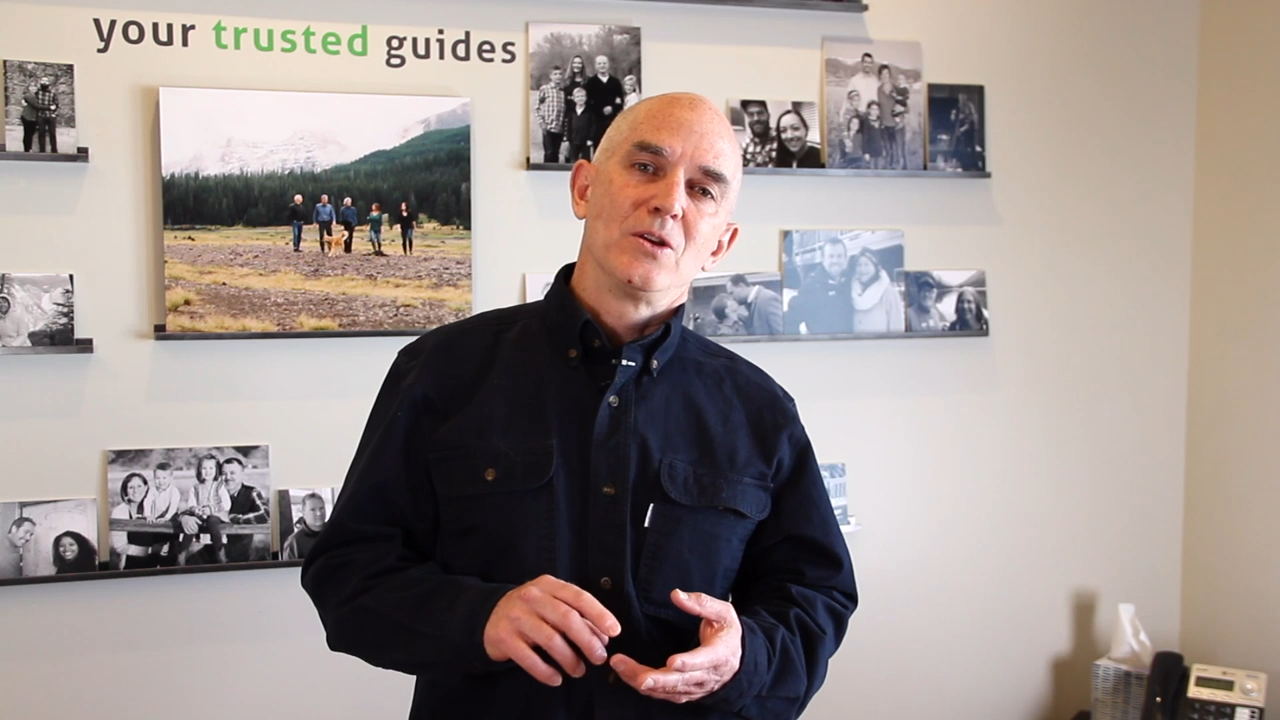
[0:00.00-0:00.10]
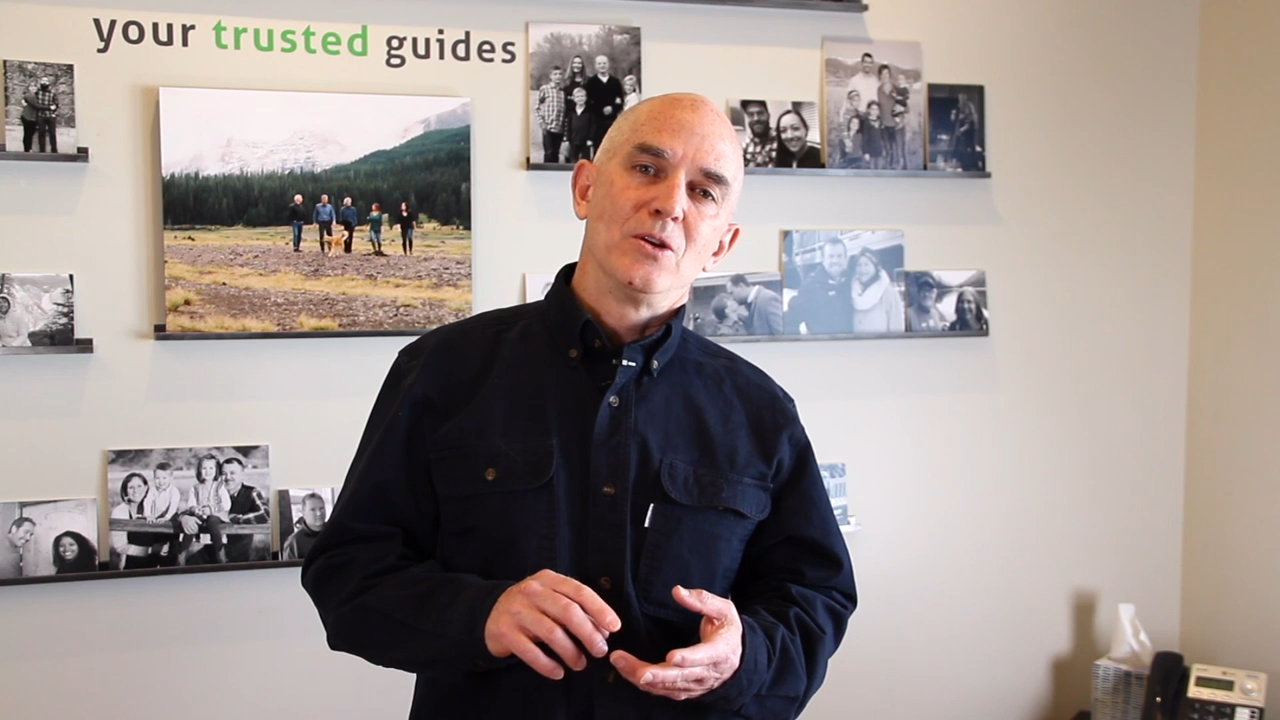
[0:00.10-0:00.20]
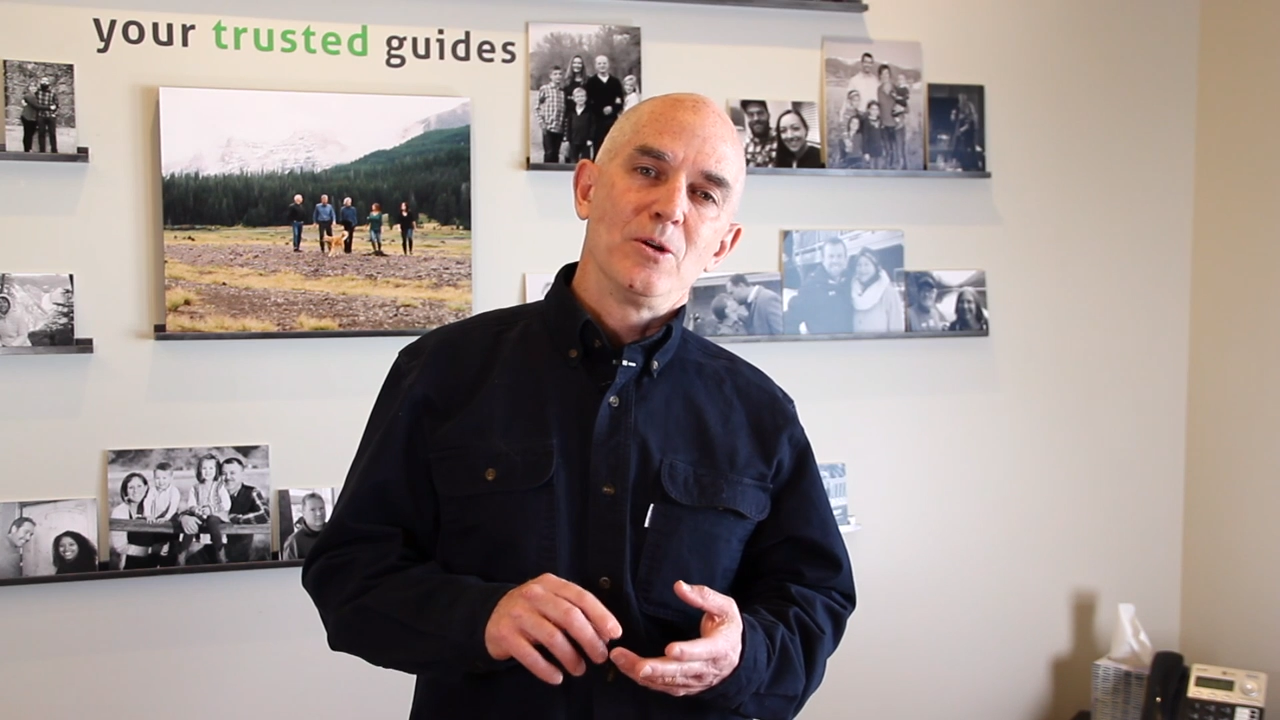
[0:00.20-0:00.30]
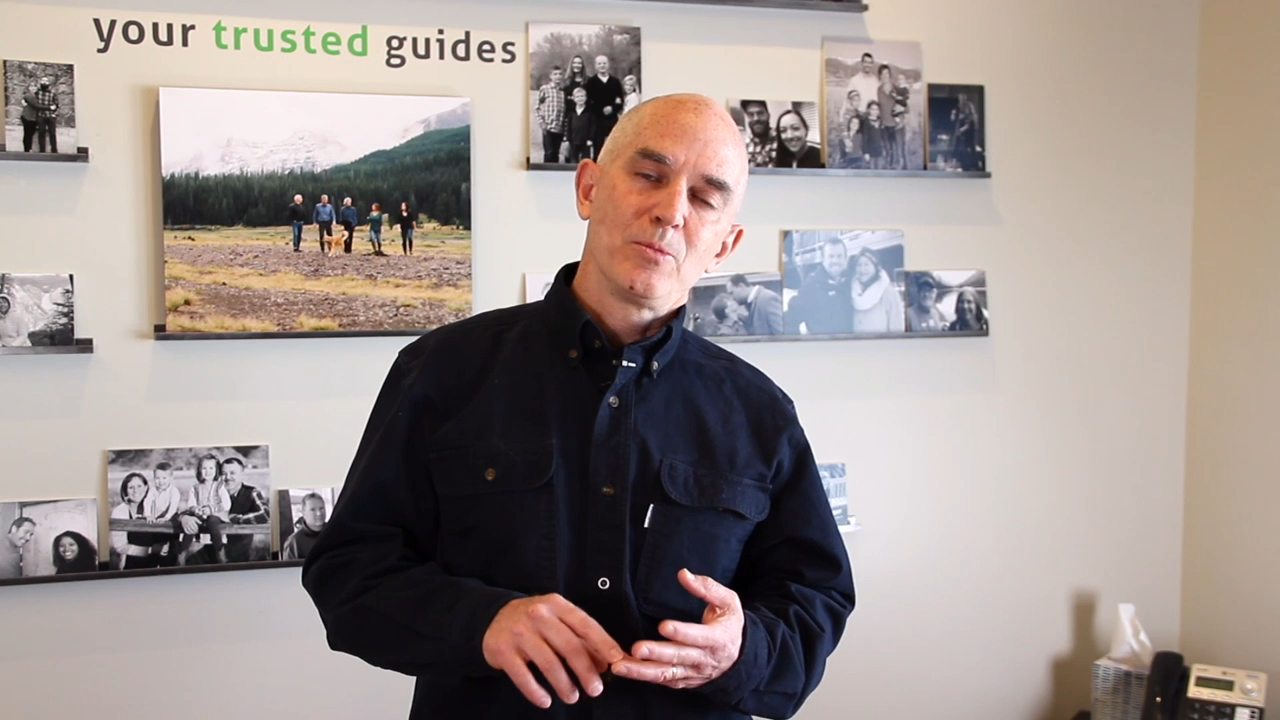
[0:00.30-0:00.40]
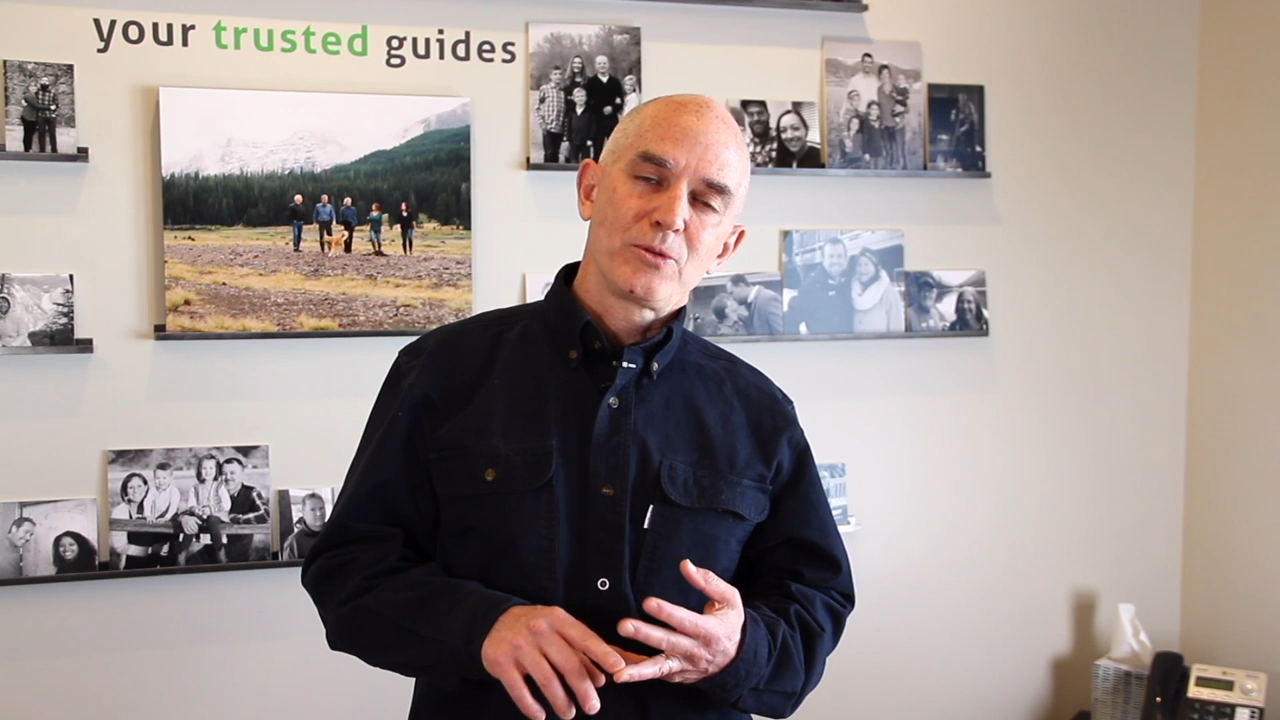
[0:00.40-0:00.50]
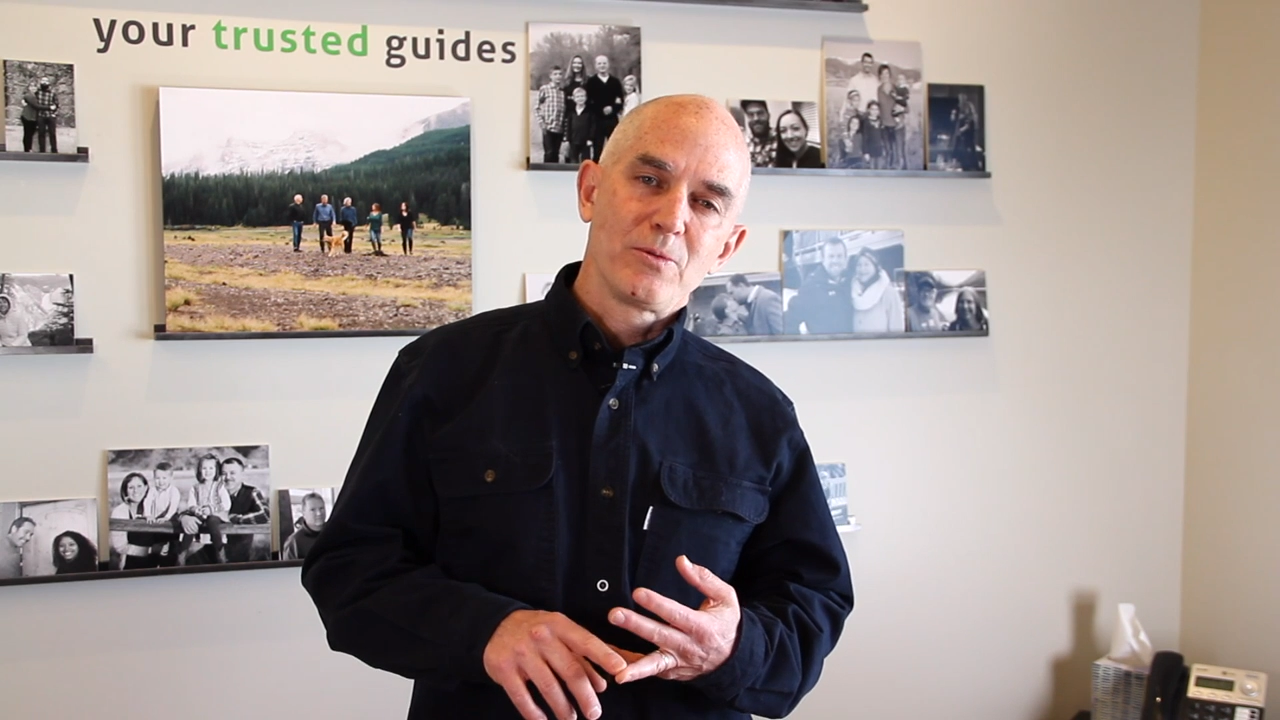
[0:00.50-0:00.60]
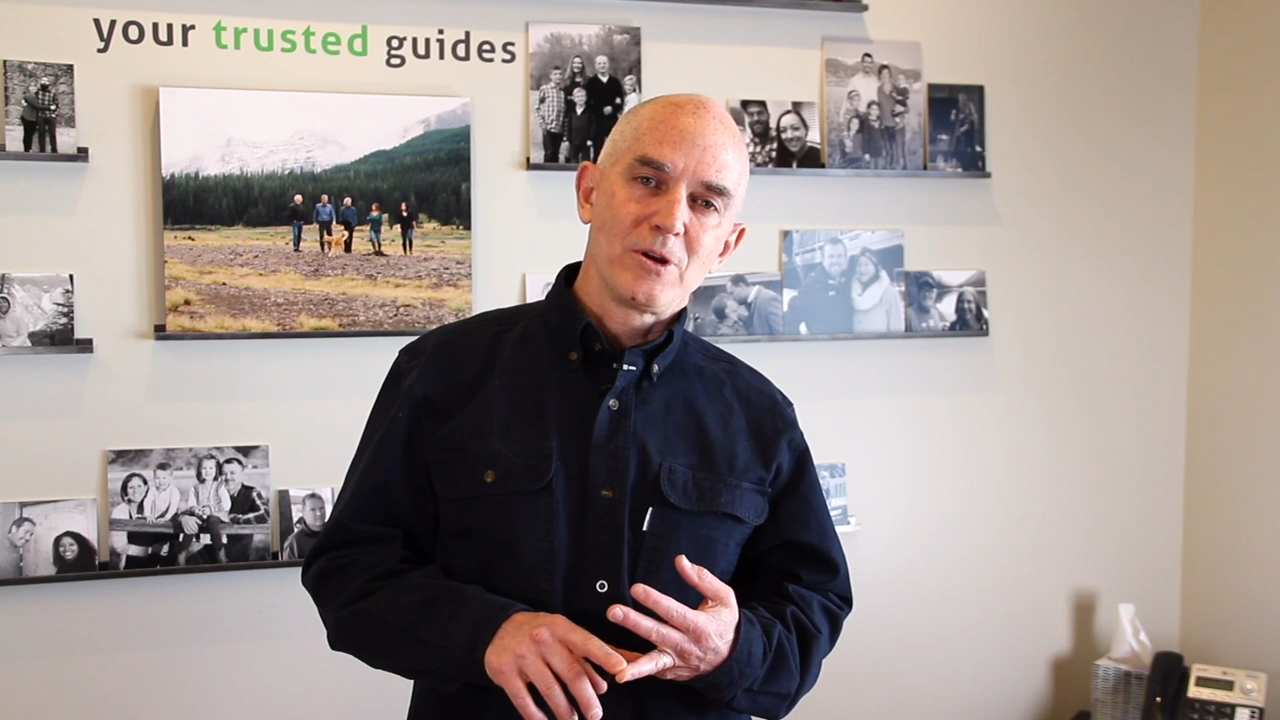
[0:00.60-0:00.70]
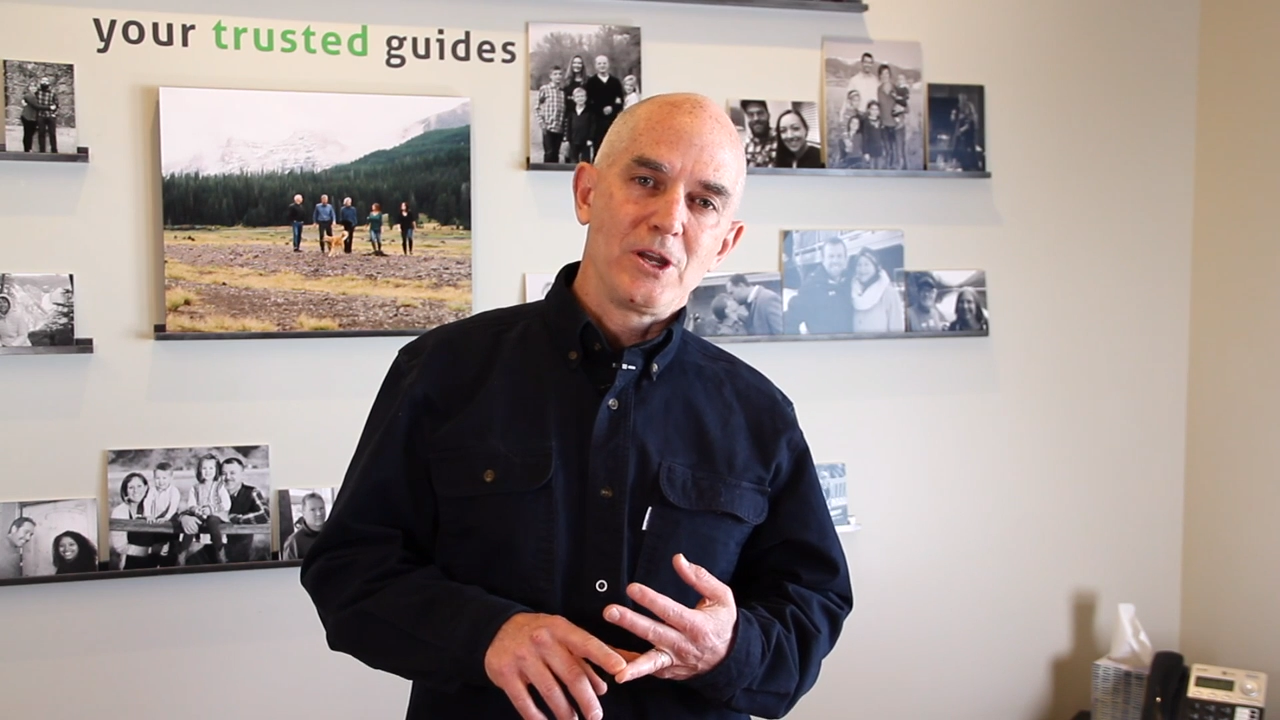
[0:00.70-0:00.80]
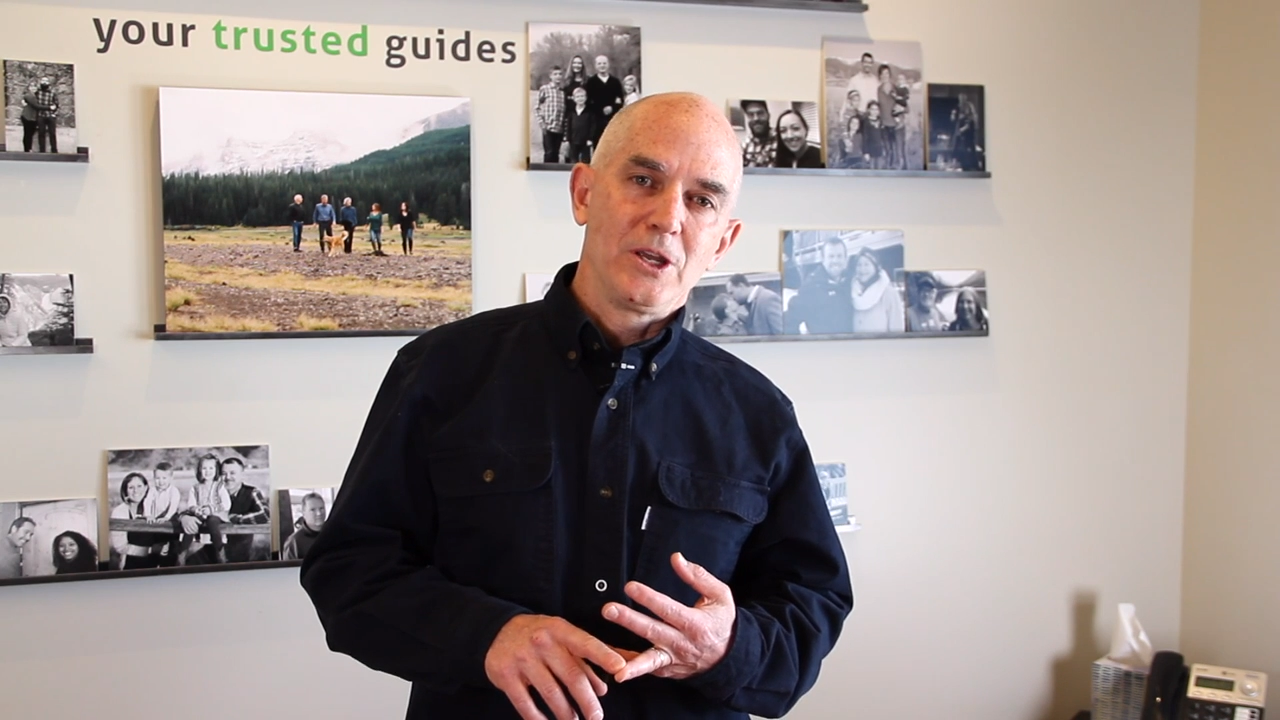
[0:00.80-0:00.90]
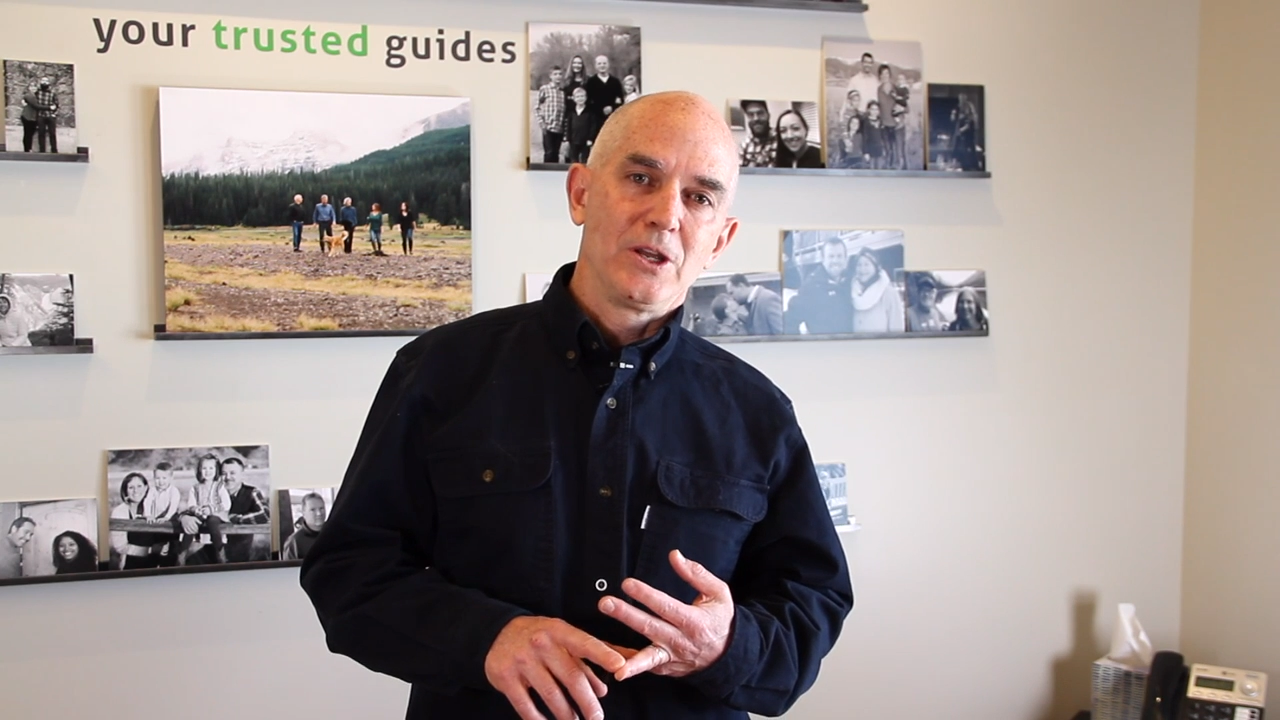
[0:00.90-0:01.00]
Number
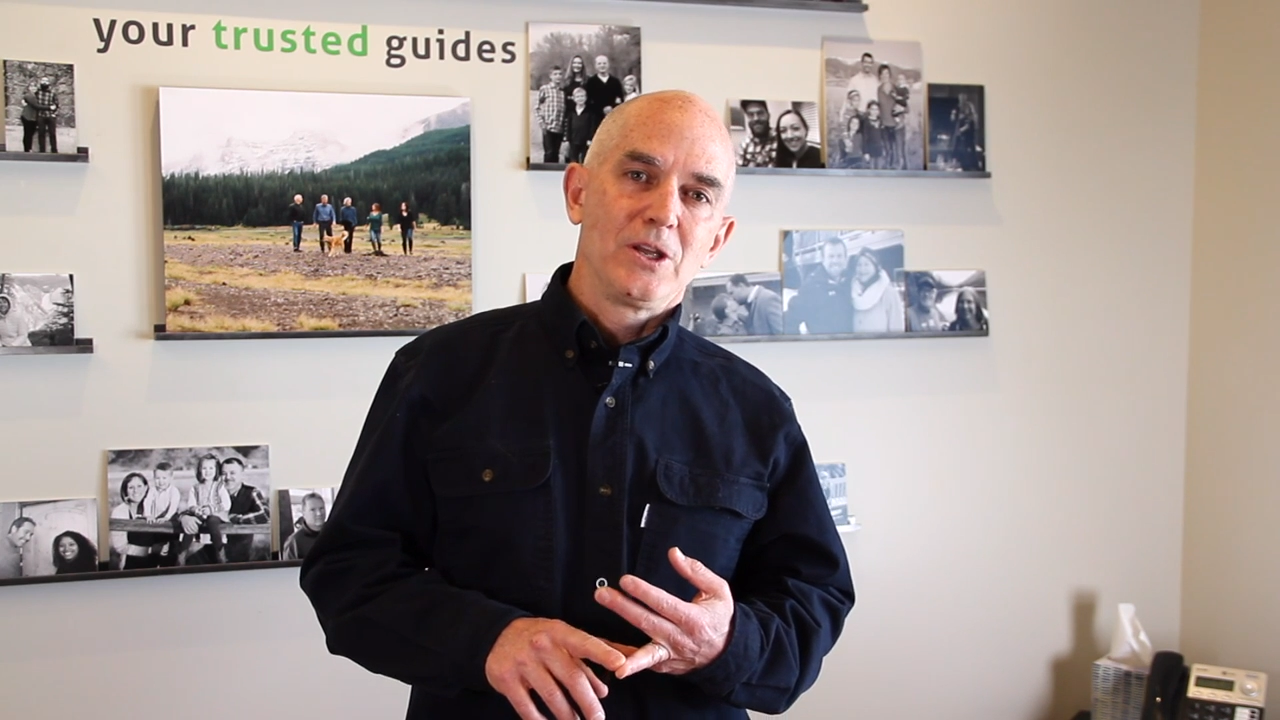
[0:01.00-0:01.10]
three,